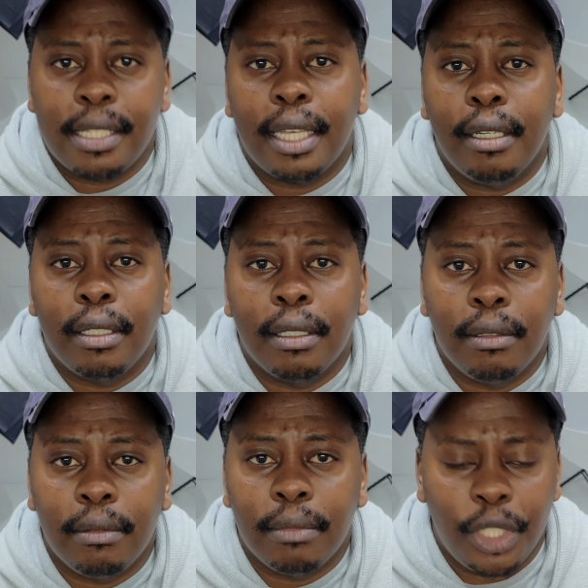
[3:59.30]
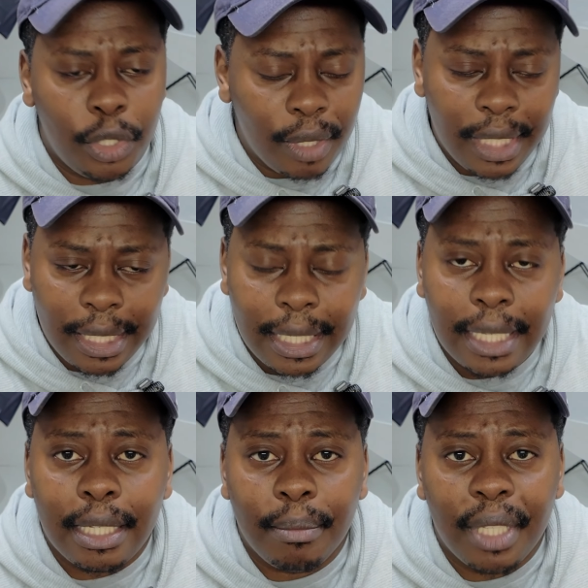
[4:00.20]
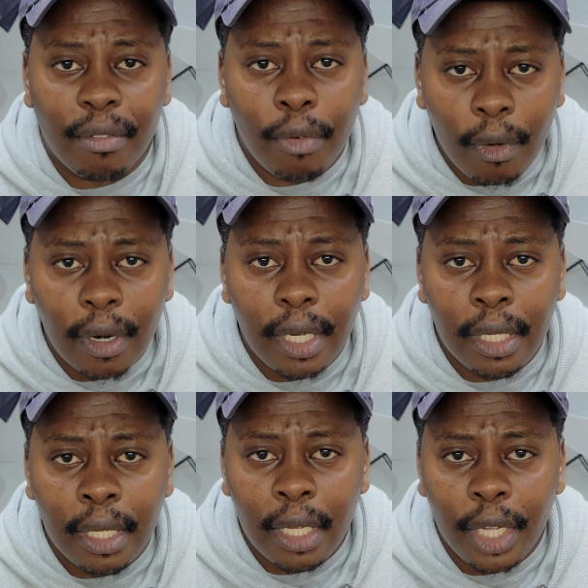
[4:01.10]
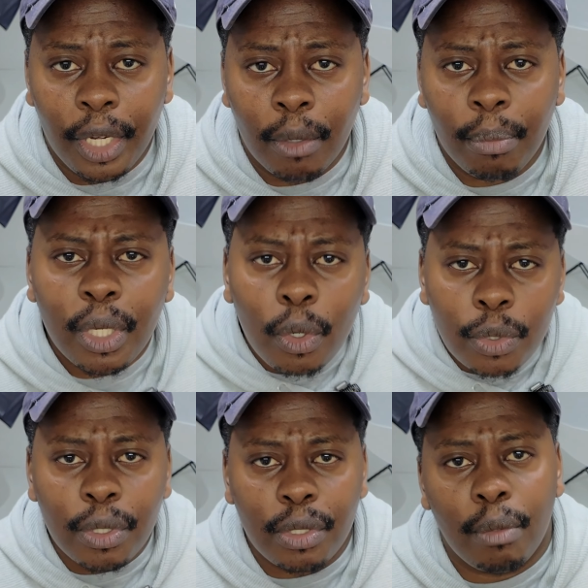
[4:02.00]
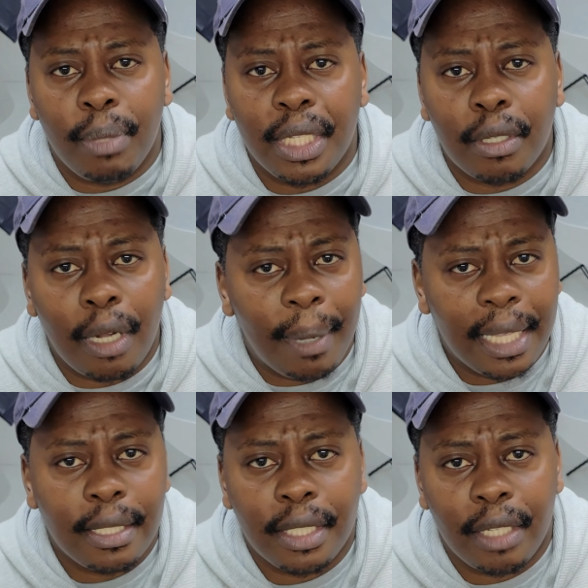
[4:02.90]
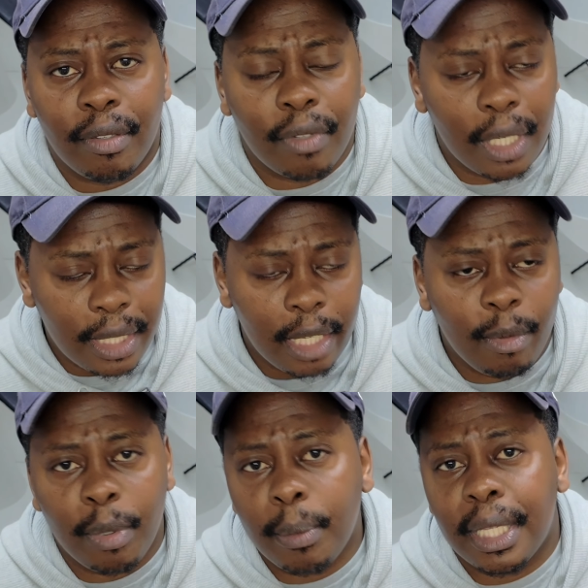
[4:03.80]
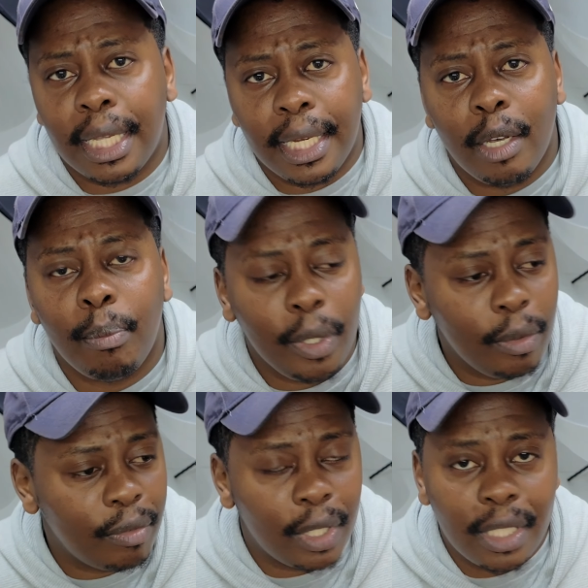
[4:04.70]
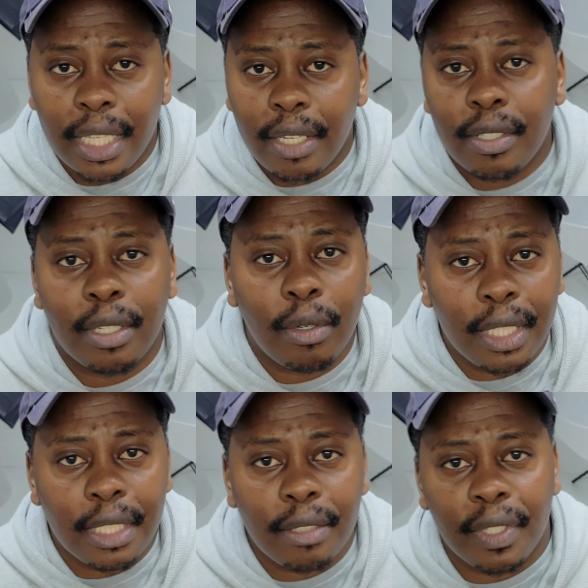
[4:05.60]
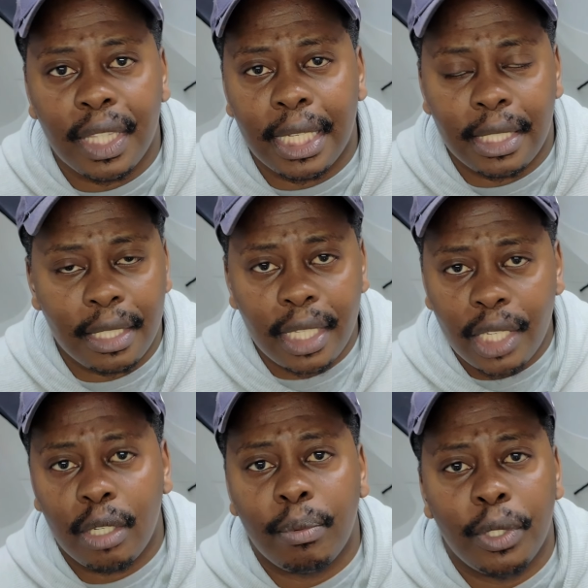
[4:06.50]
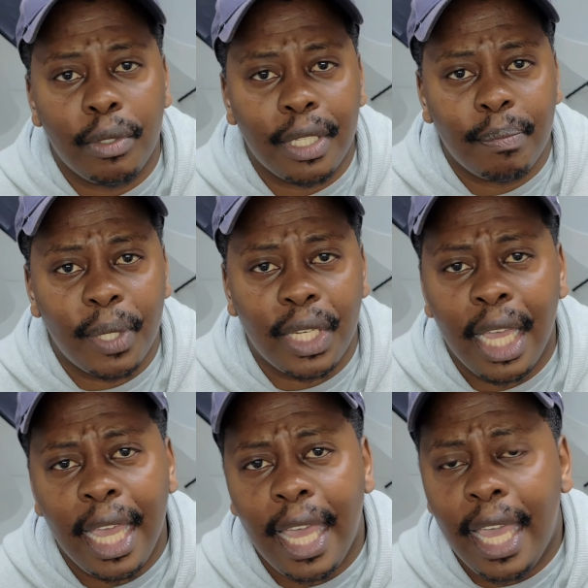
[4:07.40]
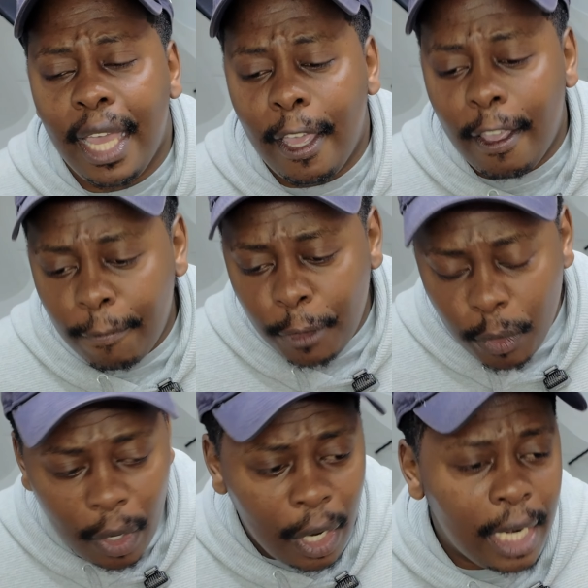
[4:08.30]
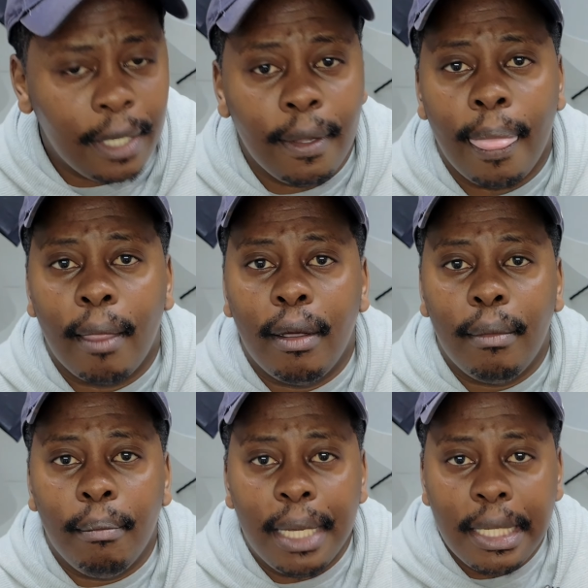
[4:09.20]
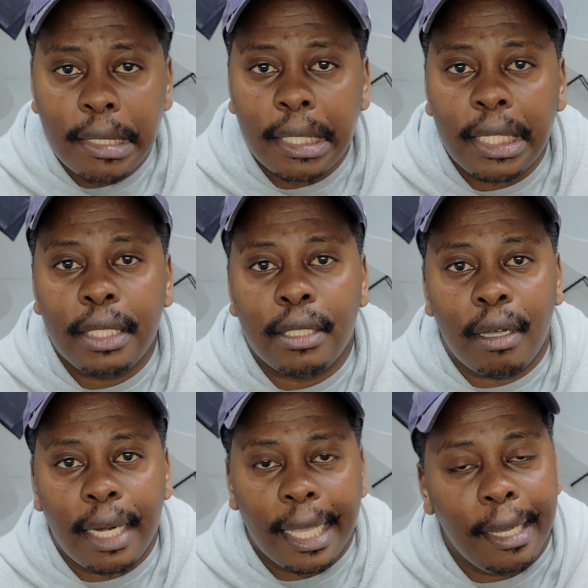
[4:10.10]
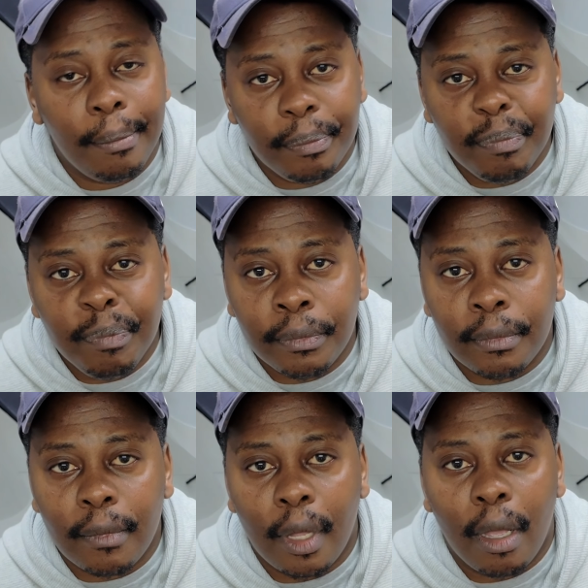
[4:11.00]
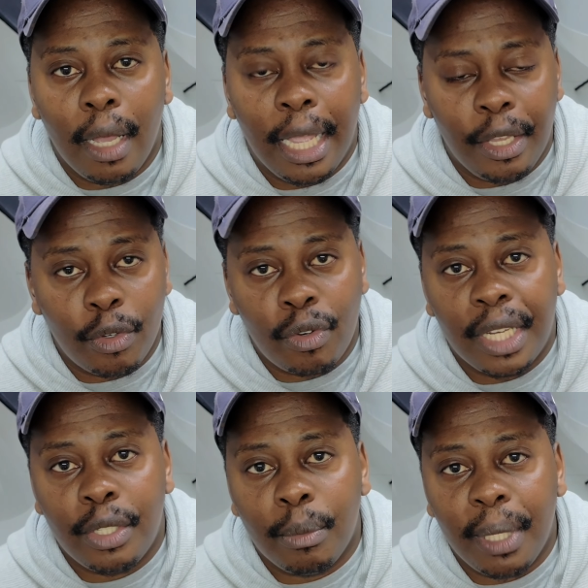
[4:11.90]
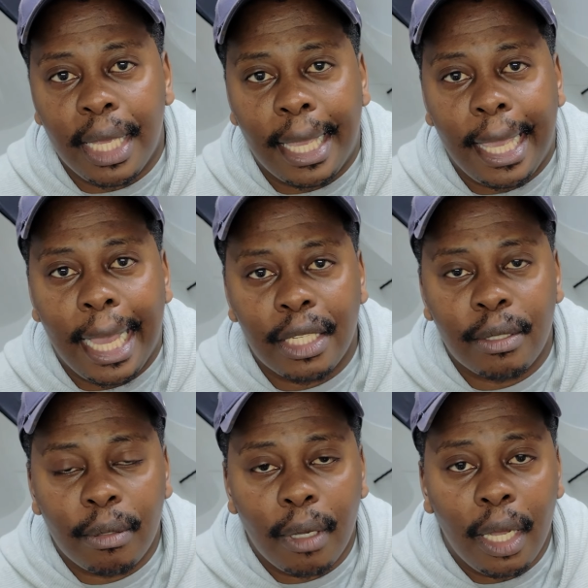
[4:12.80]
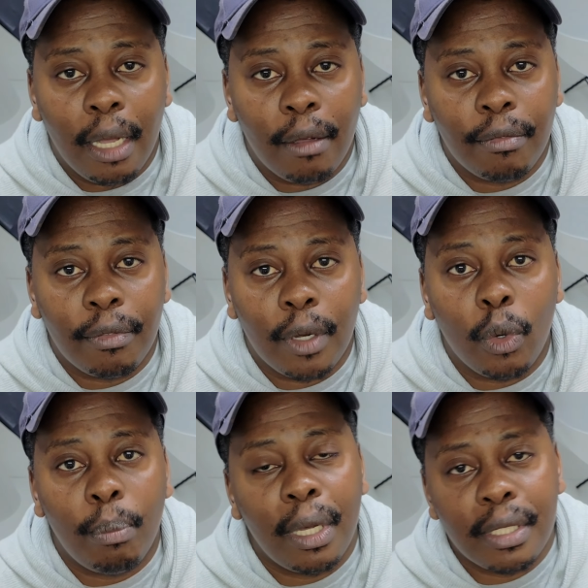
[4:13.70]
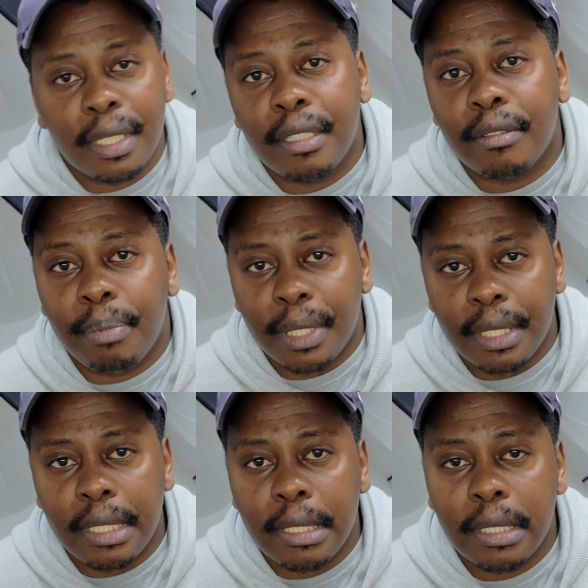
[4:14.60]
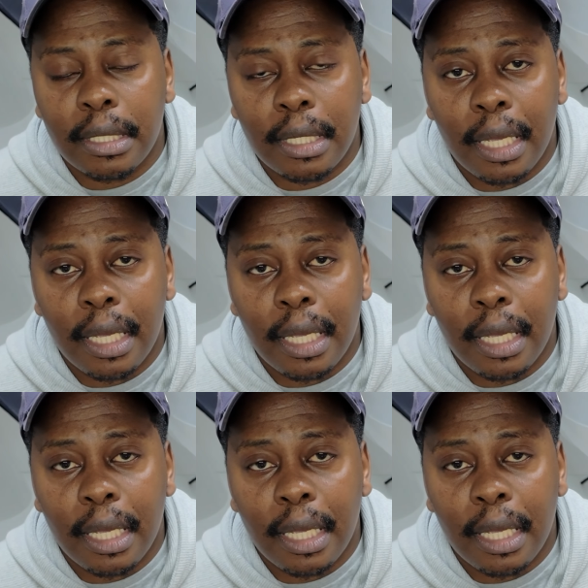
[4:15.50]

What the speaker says: sale that you're doing the exact same thing for, you know. But also it's all based on capacity. If you've got a team of people that can help you, you've got sales and all these different things, it's their job to do this. But if you are basically starting up and you're trying to be a cash flow positive business,